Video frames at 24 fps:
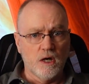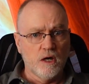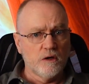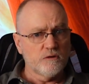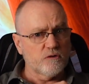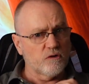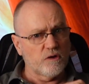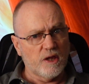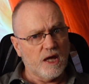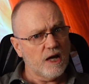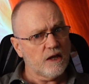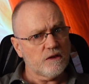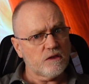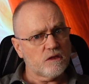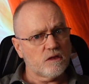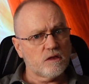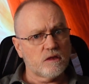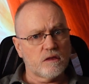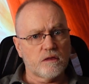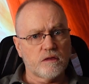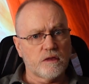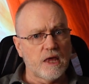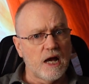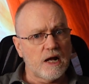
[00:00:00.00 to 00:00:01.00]
So that
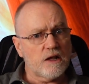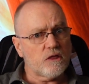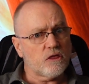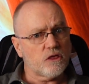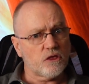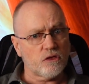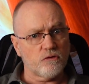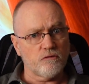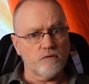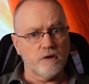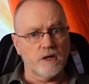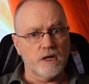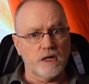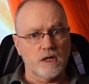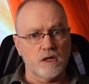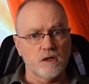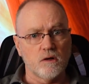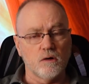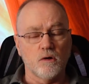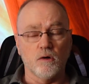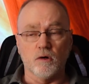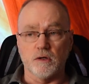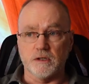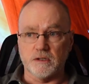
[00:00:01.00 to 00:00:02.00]

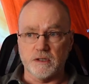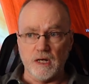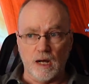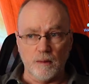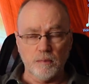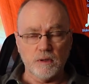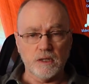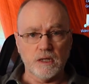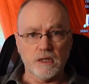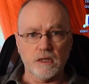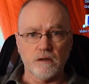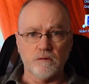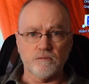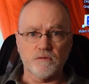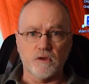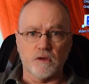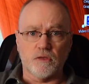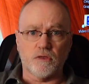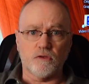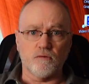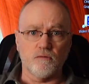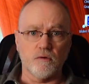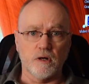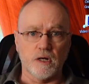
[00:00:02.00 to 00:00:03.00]
3, or doubling of the
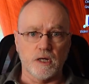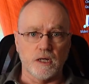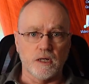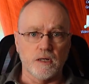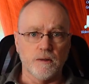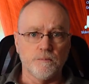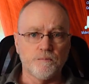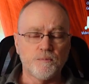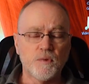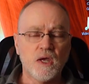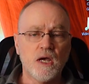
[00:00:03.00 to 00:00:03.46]
3,